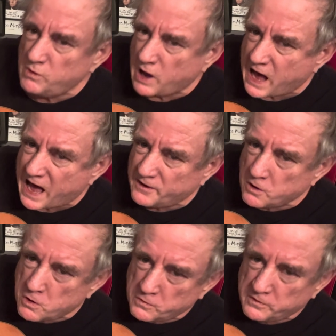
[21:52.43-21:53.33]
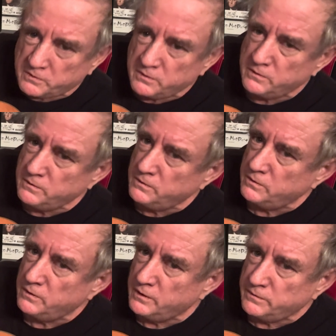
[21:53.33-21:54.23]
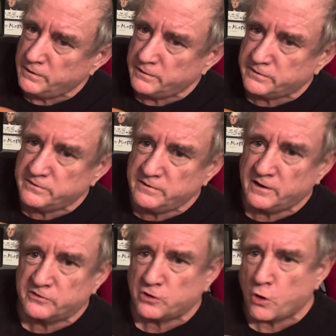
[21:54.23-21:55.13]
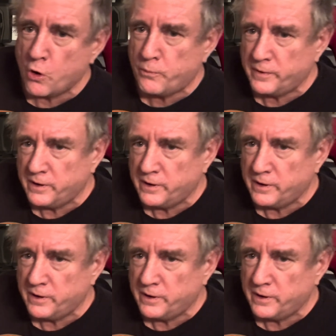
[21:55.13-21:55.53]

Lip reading: I know that there's hope.